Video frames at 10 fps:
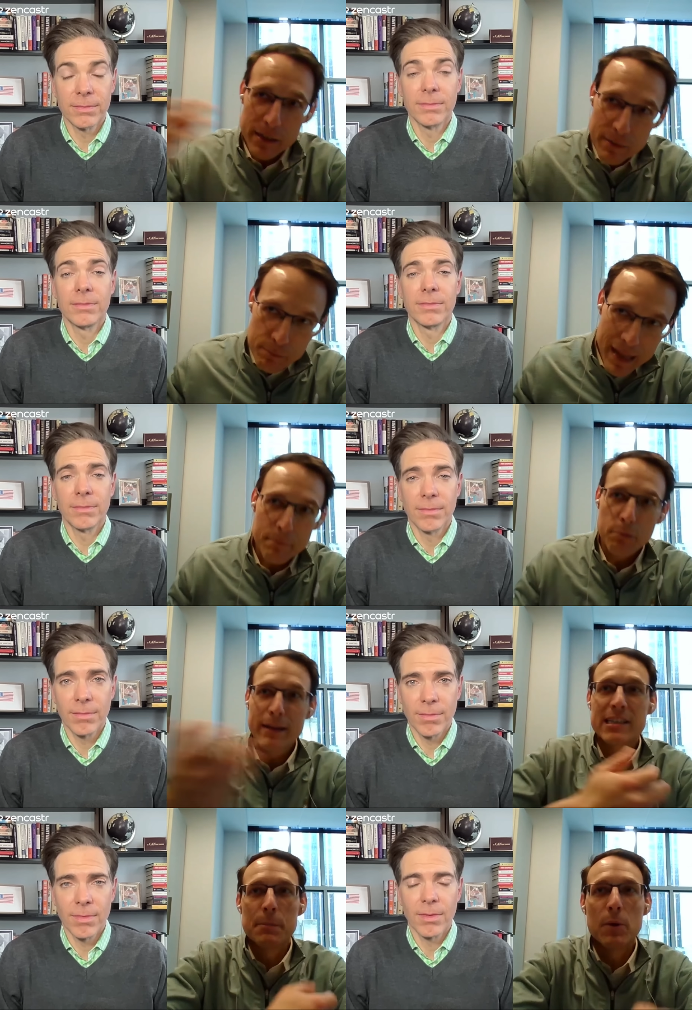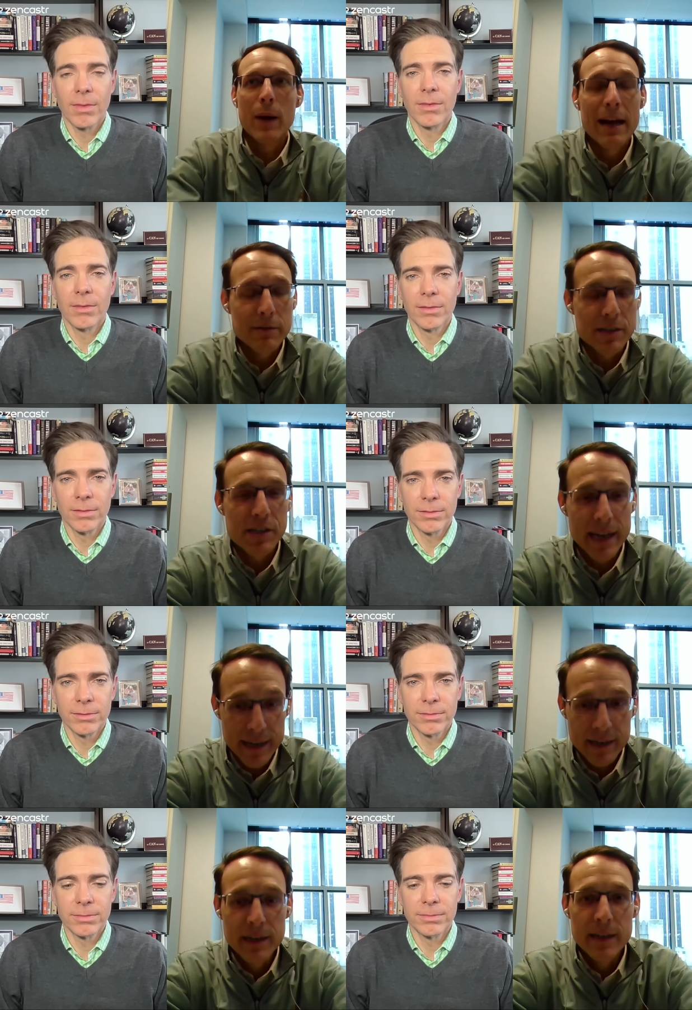Speaker 1: that then brings them around to
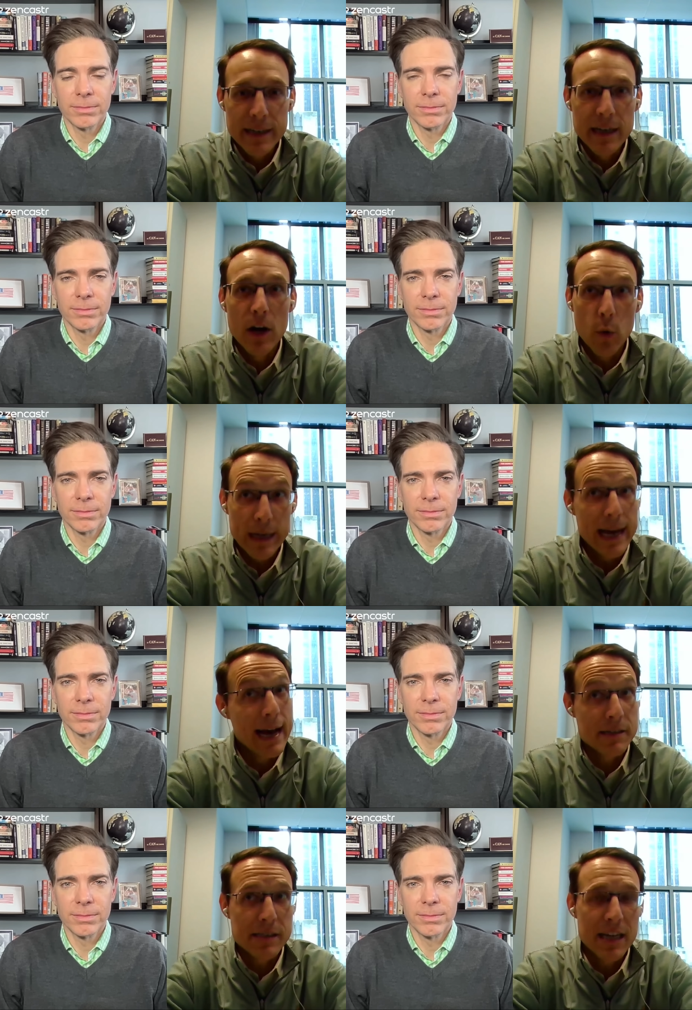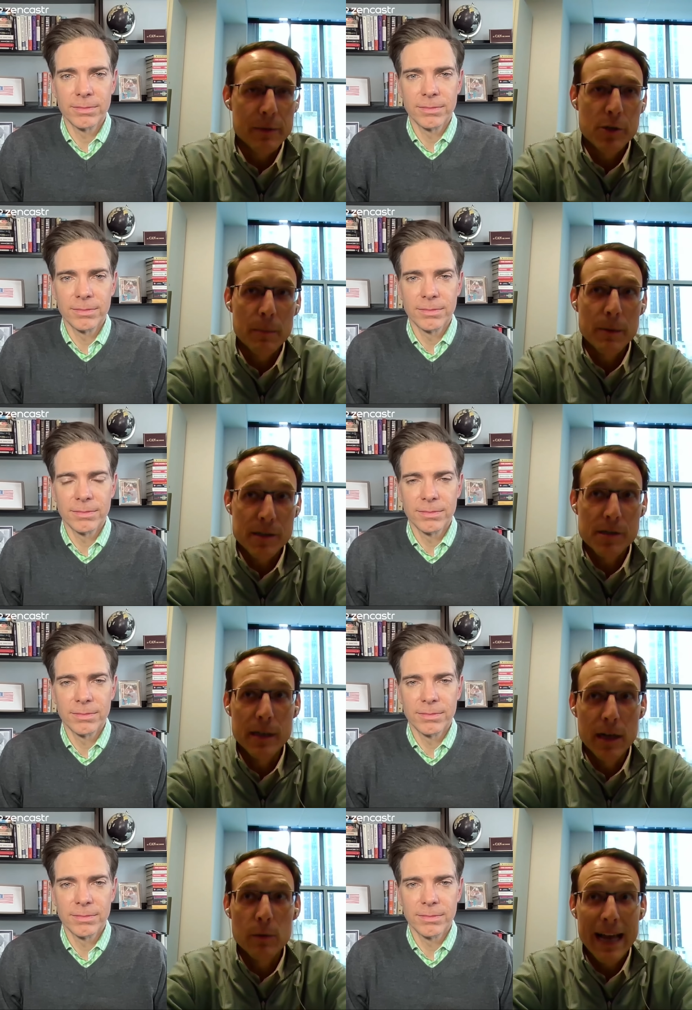saying, you know, we got to stand with Trump because,
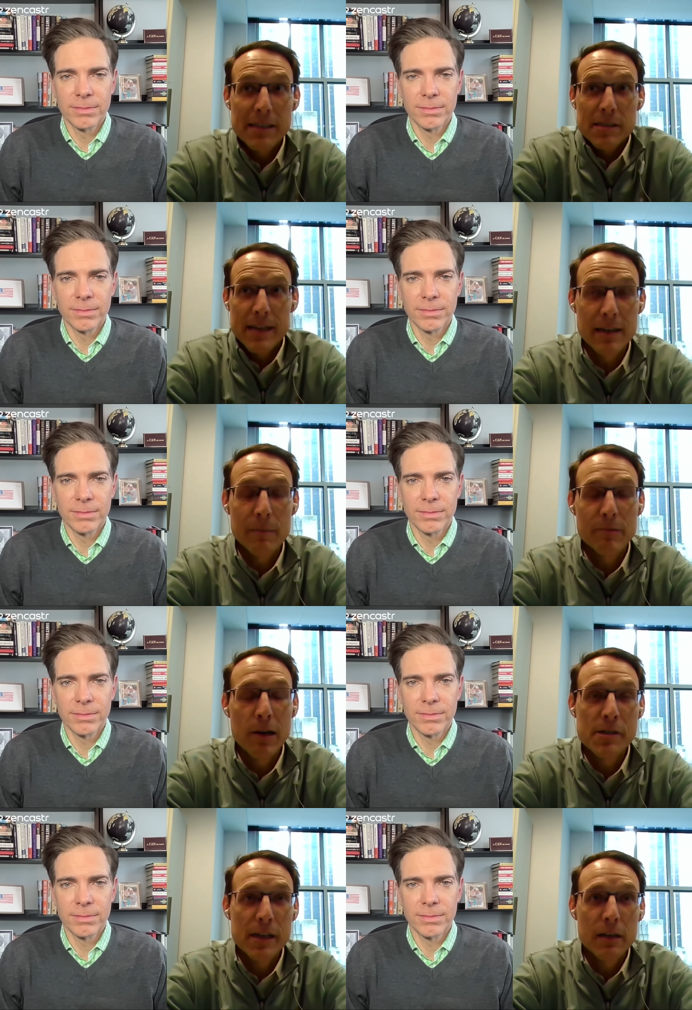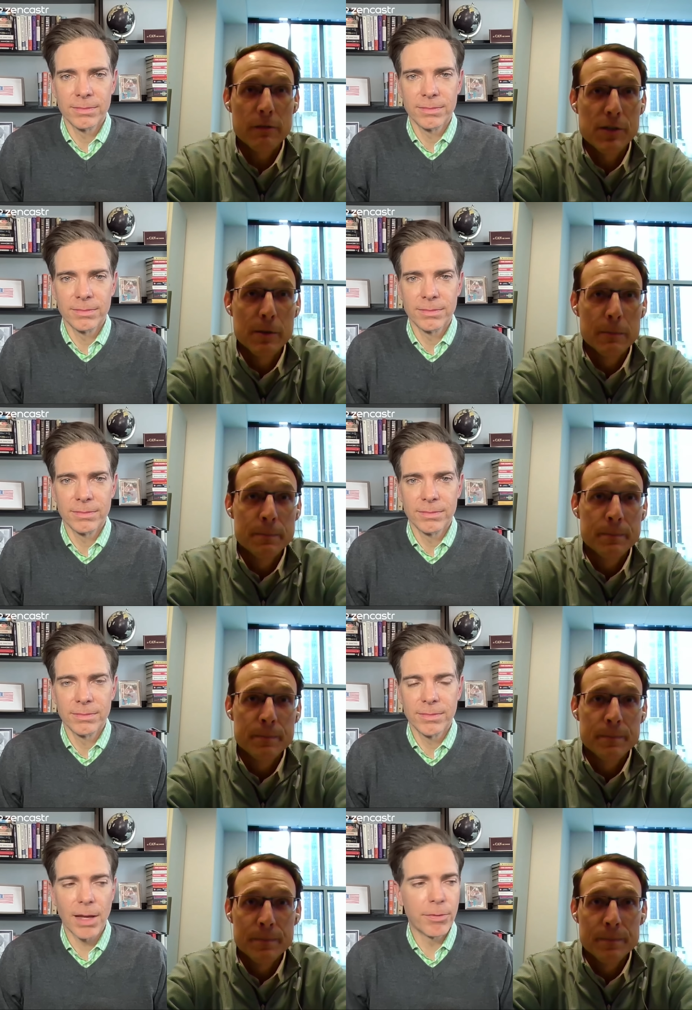you know, that's standing up for ourselves.
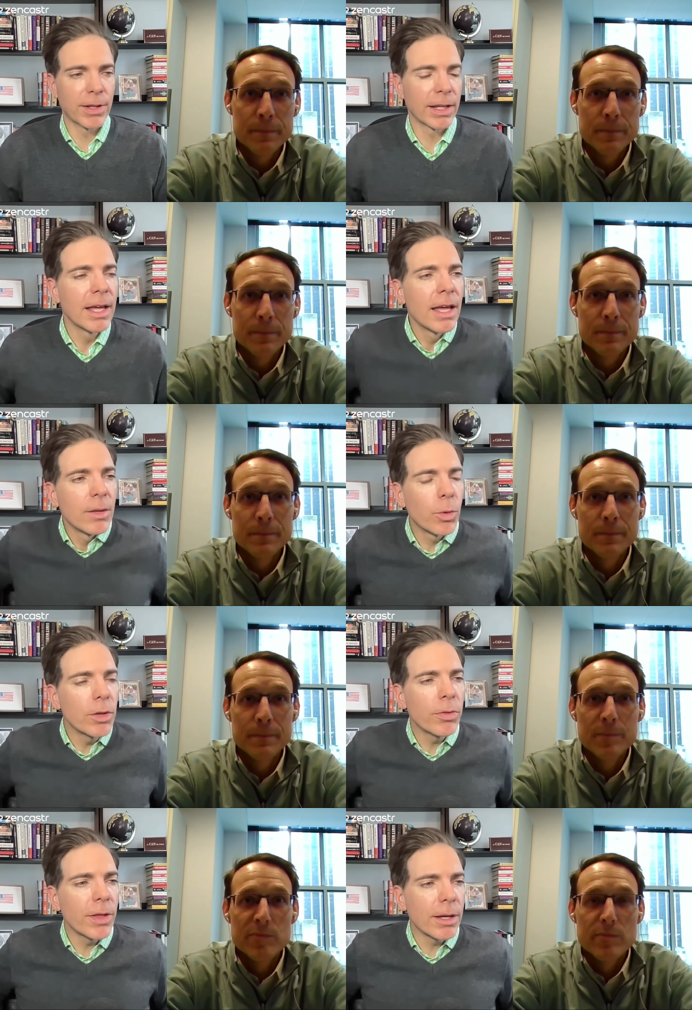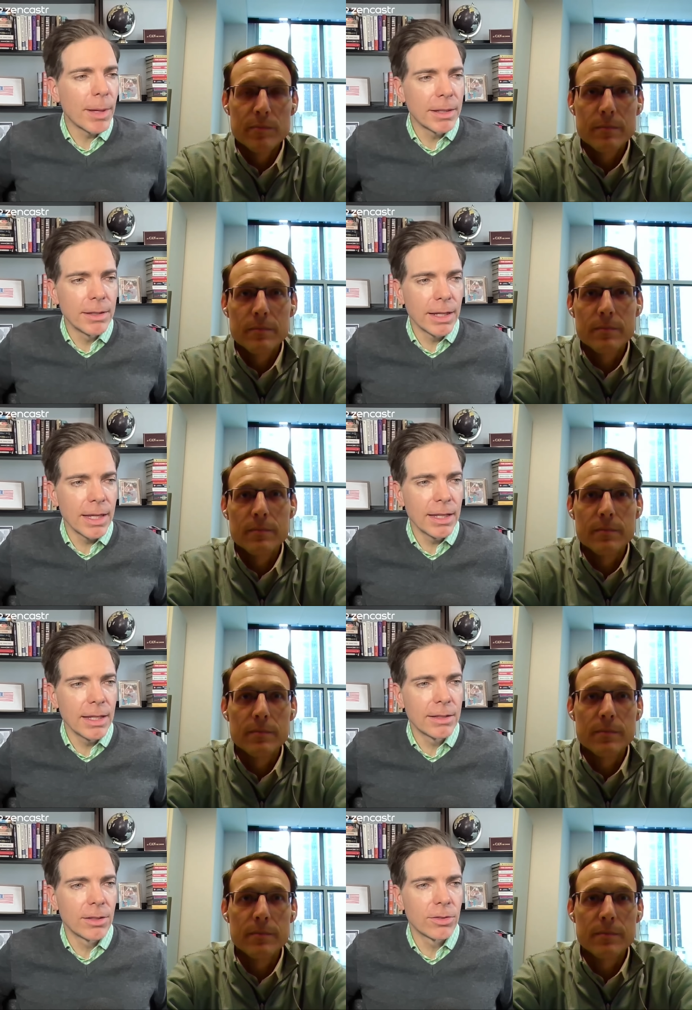
Speaker 2: Definitely. What do you think about
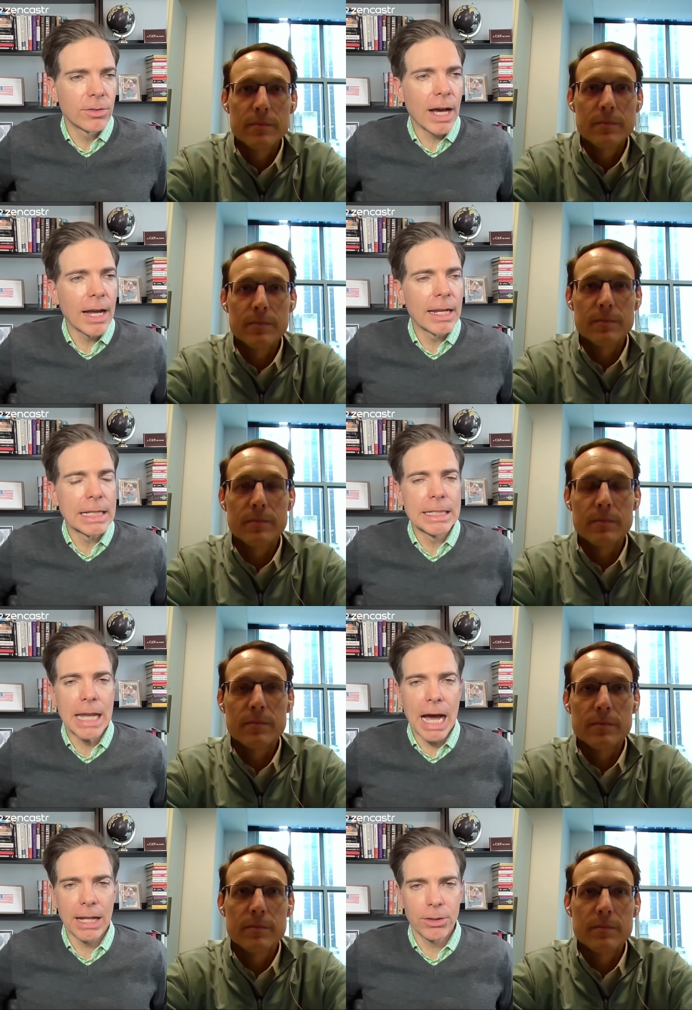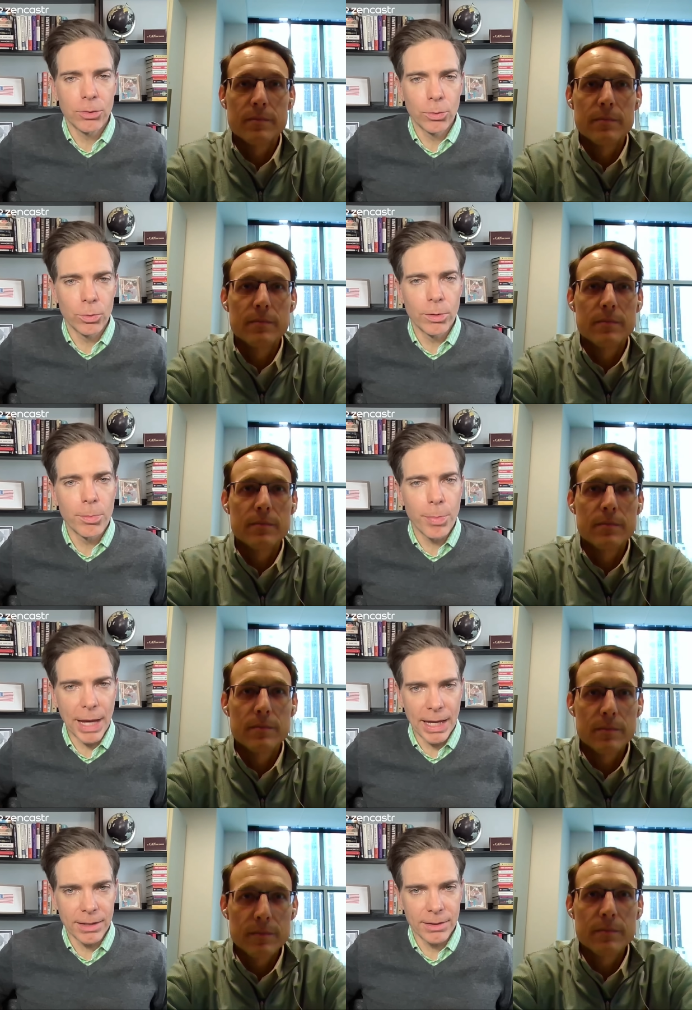Nikki deciding not to
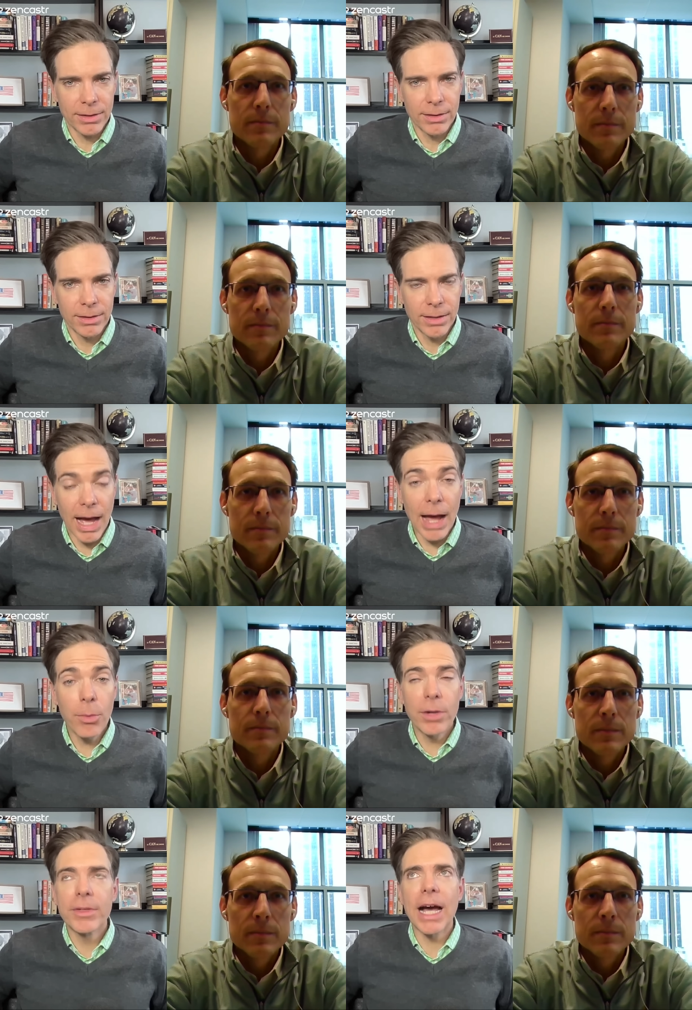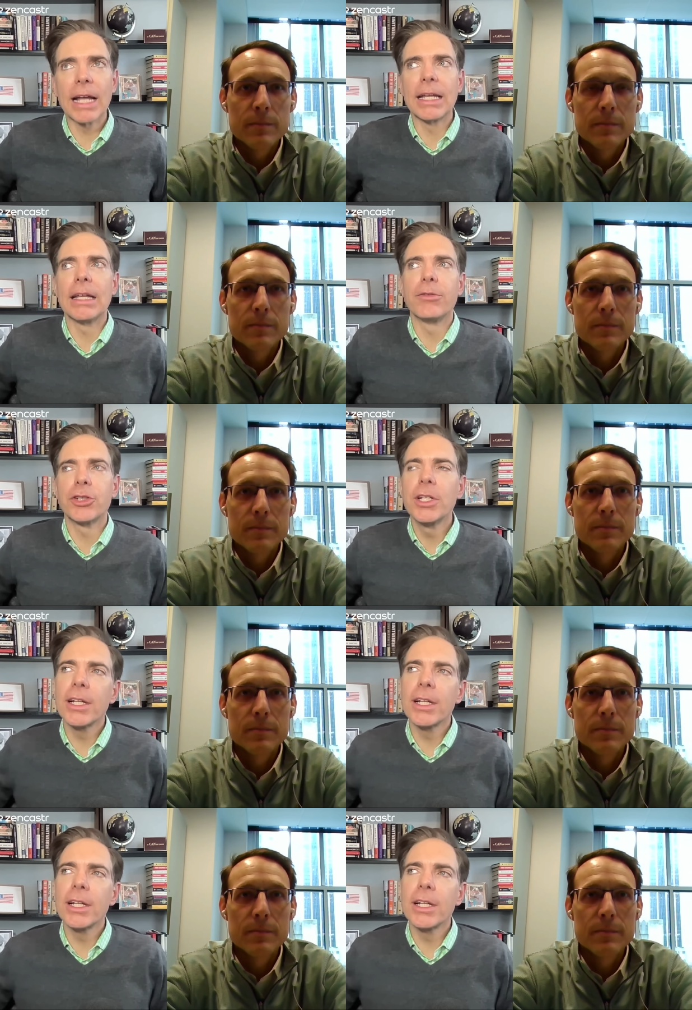debate? I would have gotten it if she